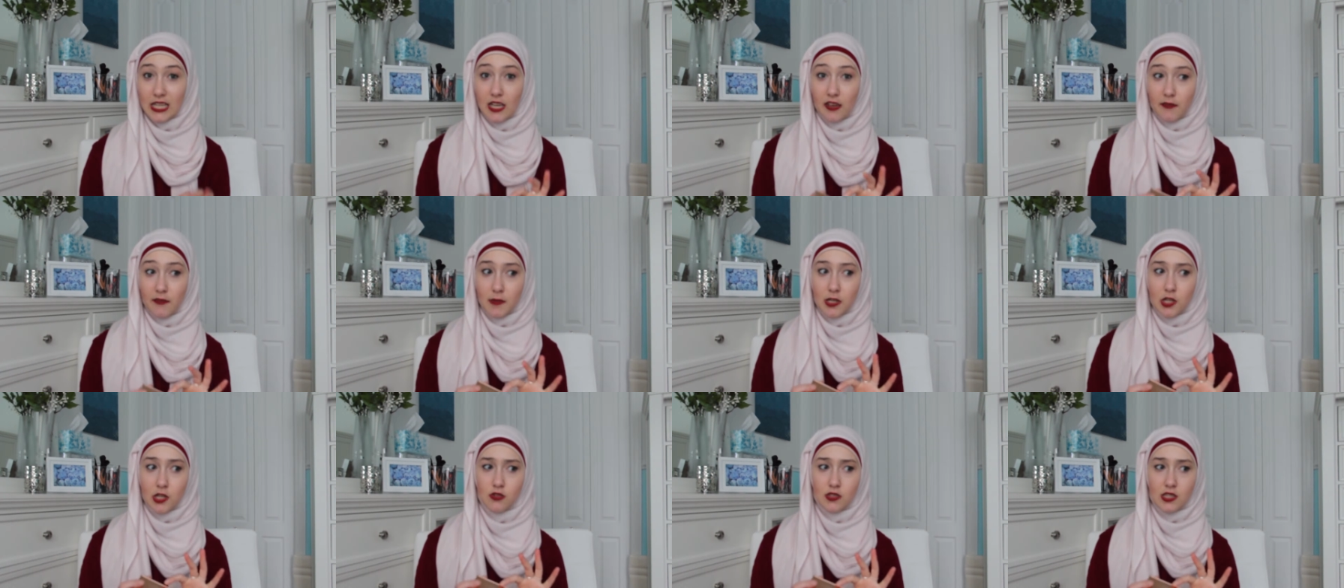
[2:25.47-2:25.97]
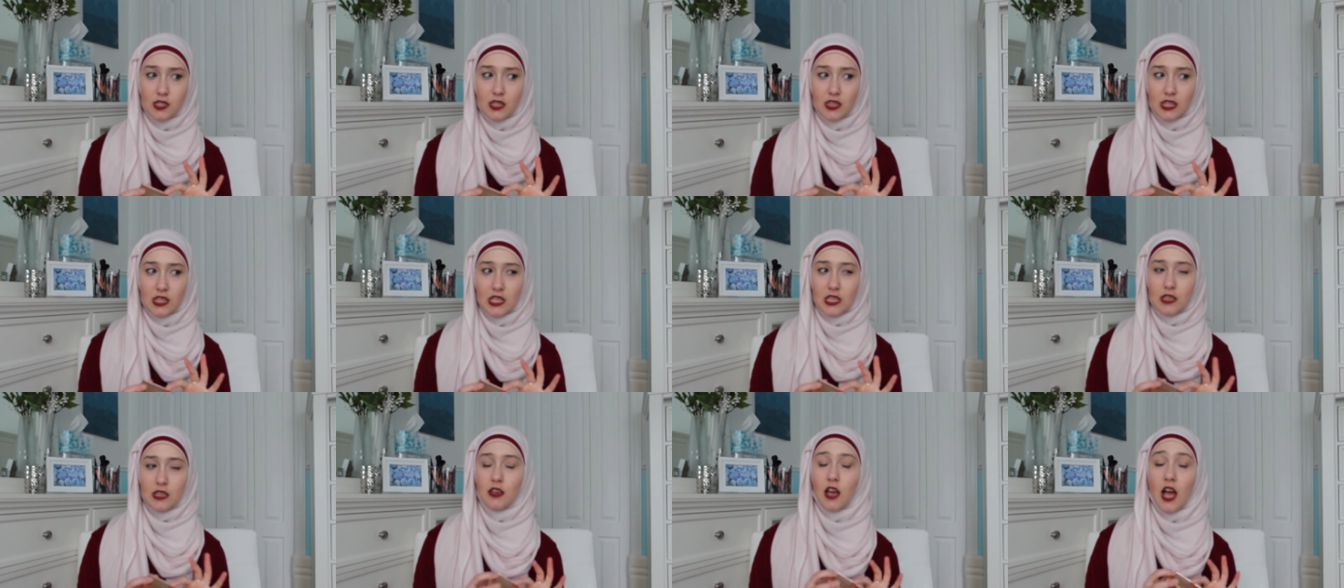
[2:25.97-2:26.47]
I've been using
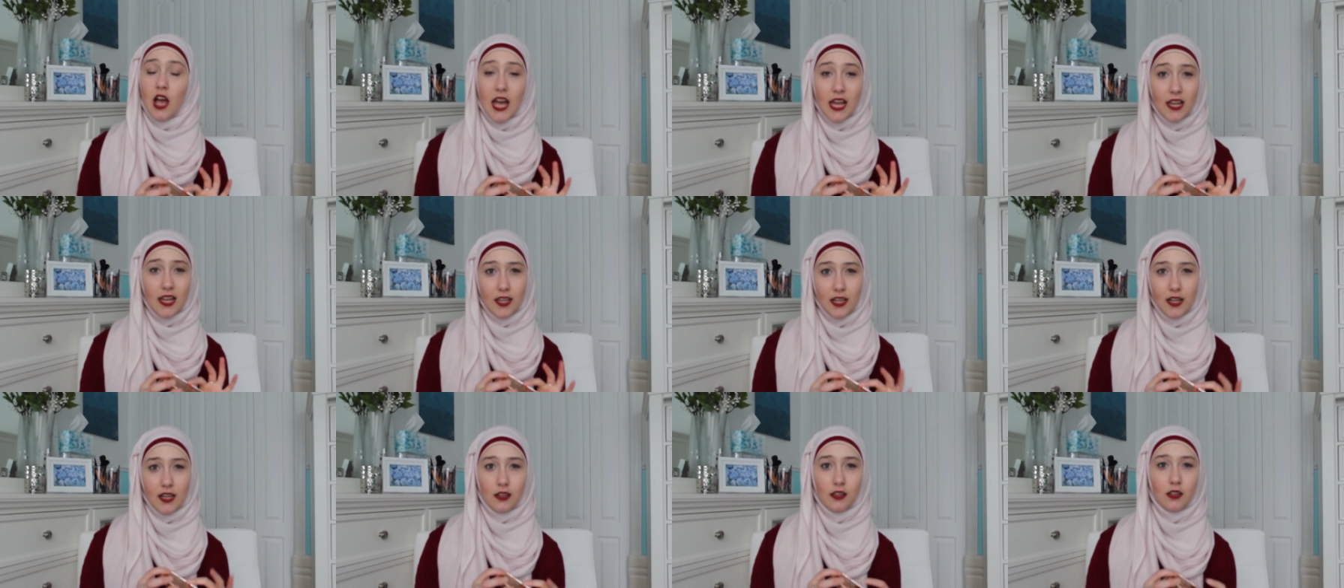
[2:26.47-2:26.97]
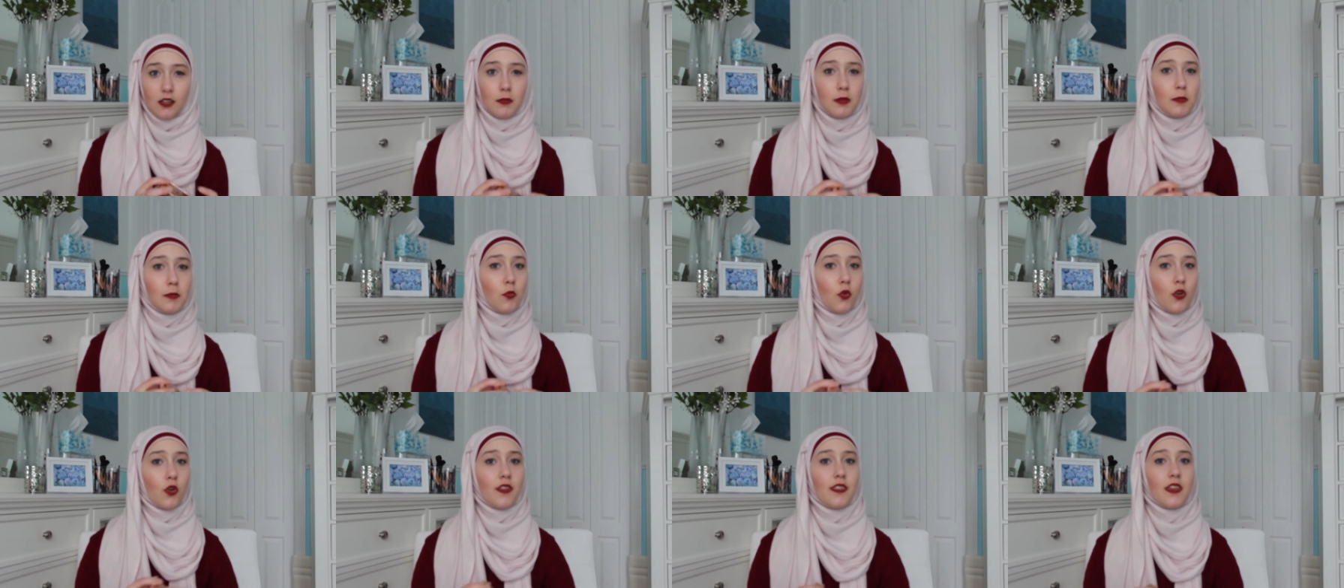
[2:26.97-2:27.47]
the highlight a little bit
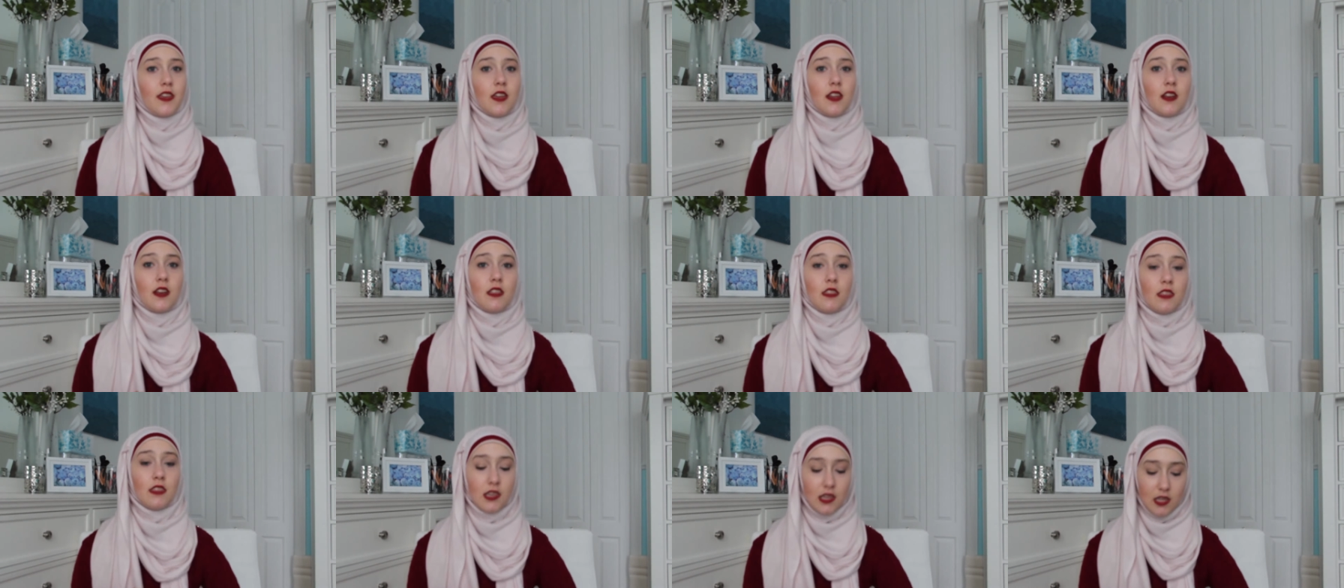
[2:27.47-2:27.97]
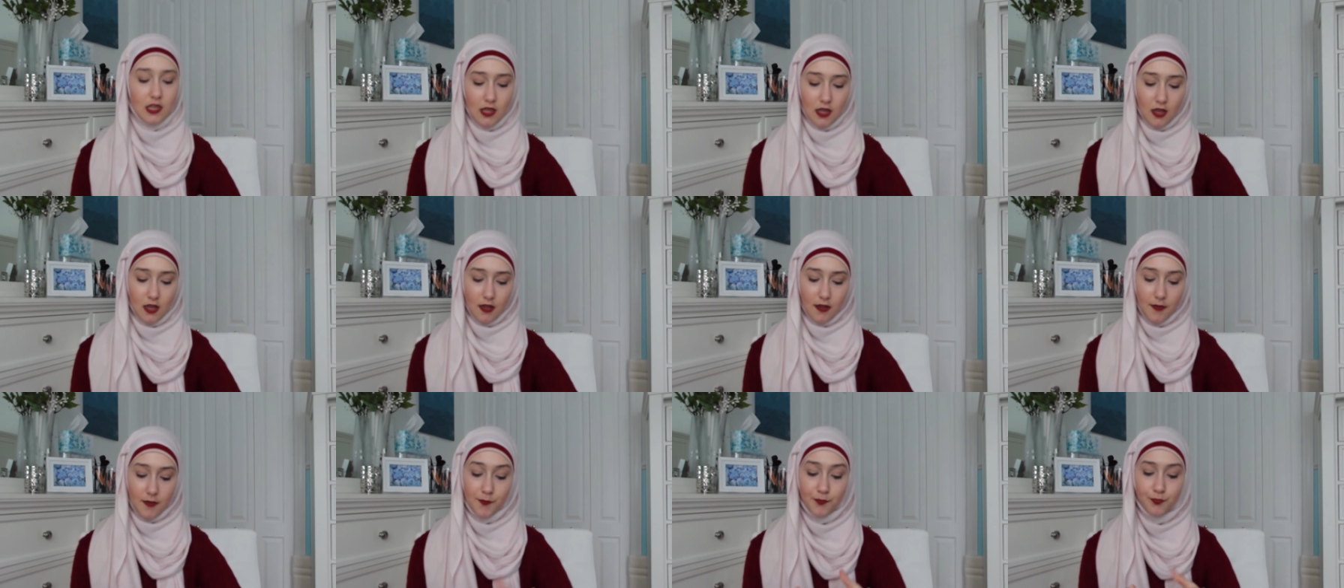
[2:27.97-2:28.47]
more than the
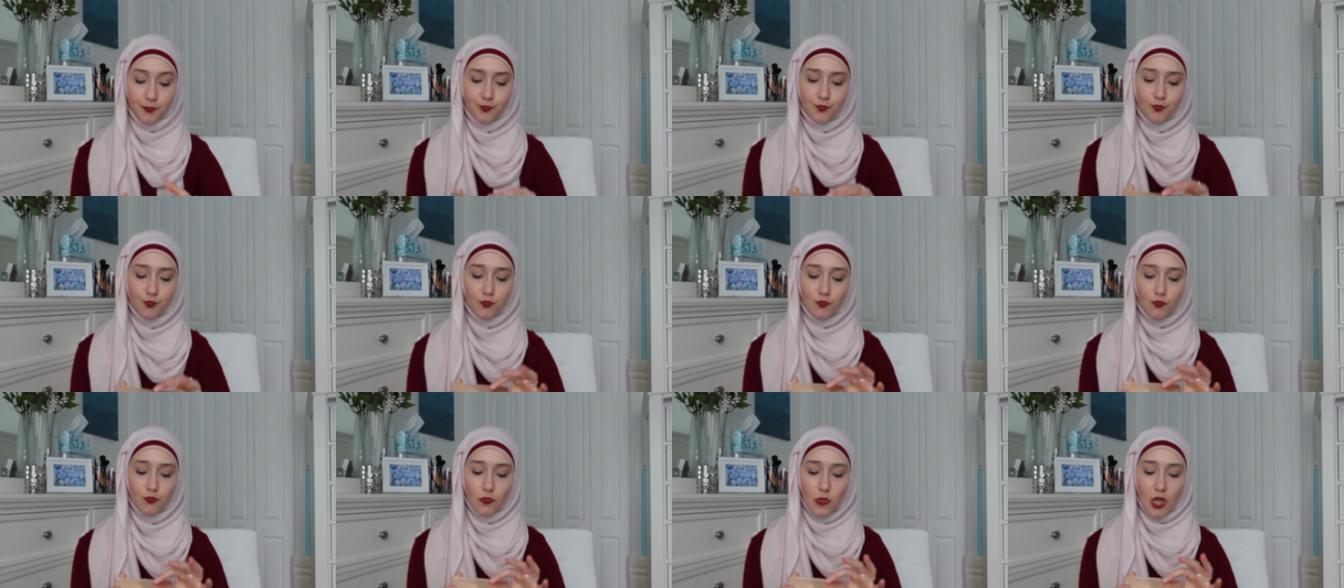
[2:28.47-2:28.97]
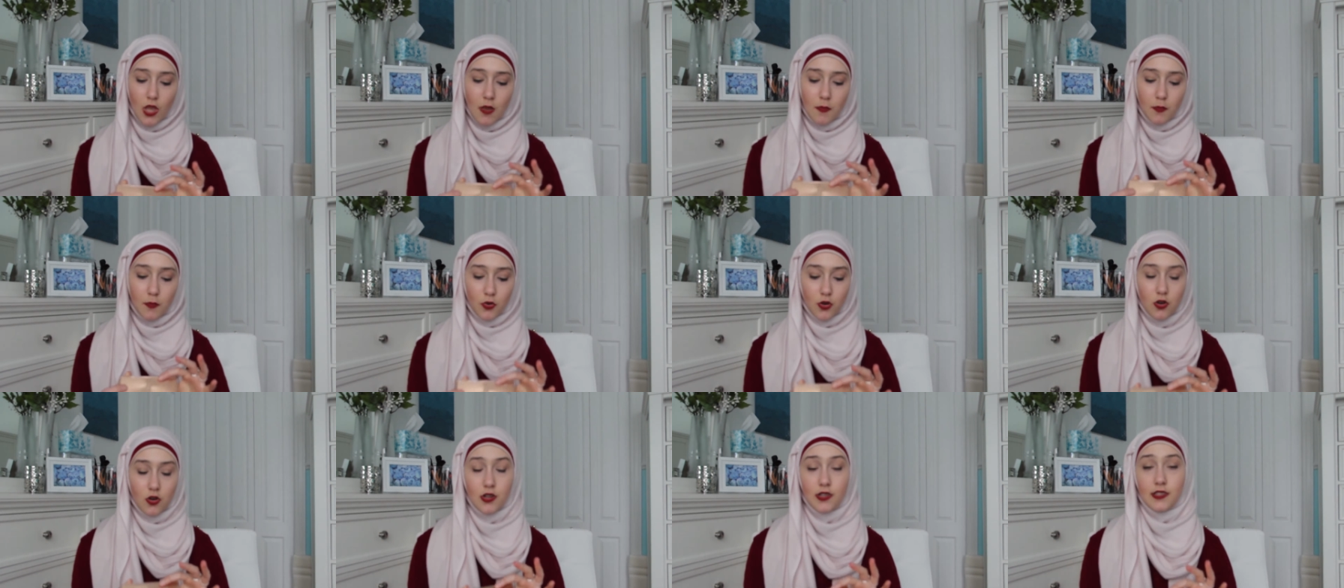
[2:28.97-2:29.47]

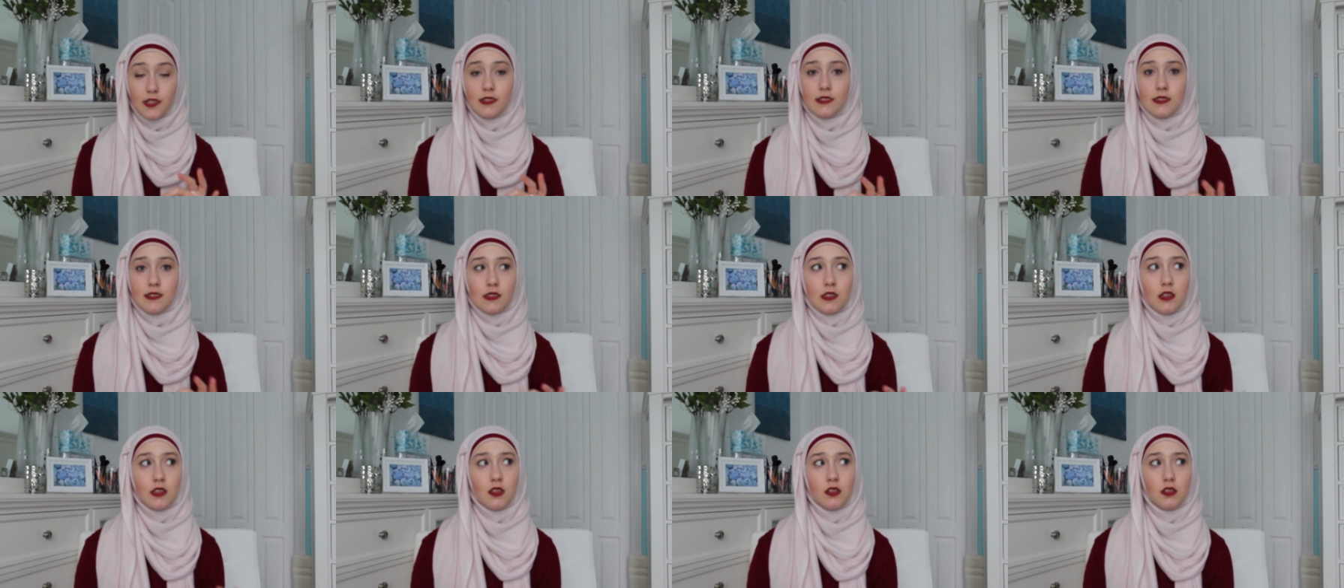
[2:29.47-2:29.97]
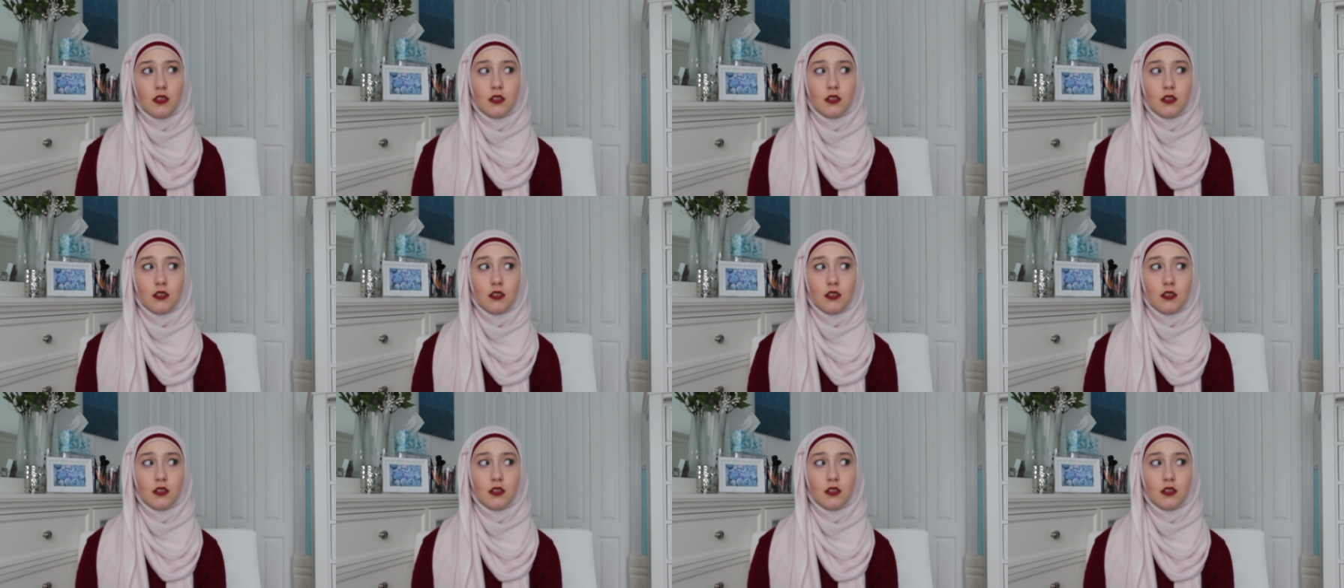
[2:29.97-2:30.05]
bronzer